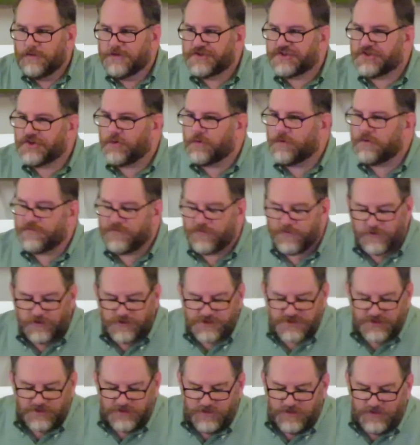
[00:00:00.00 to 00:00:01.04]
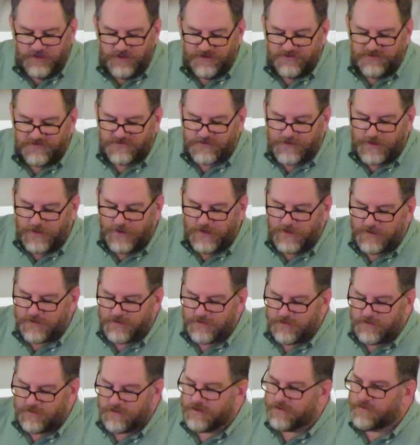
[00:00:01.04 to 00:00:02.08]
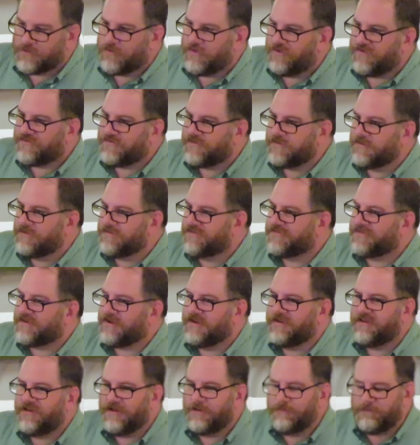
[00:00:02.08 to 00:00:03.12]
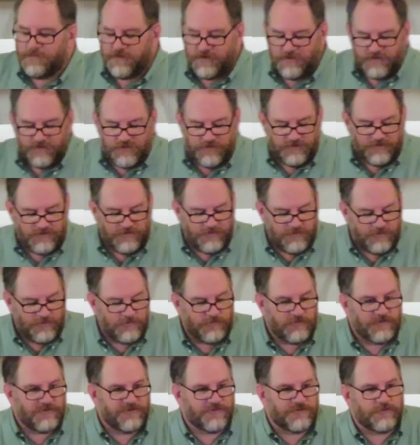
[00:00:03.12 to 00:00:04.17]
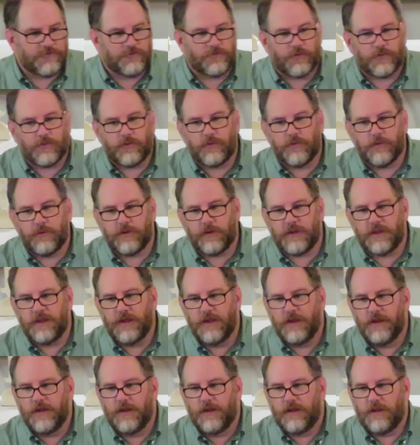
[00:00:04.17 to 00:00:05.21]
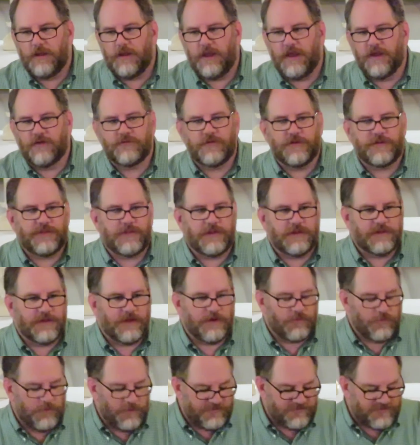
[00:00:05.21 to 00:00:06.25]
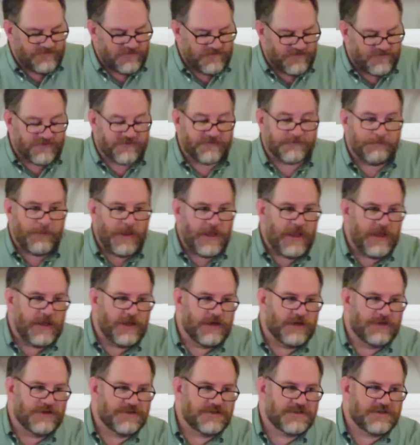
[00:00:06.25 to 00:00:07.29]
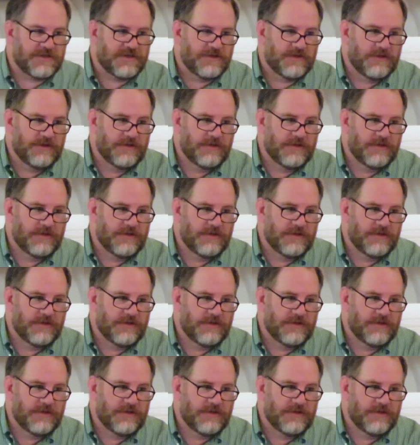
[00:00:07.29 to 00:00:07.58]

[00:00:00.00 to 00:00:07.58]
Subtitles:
The short version is that the Christians attempted to destroy everything that wasn't Spanish,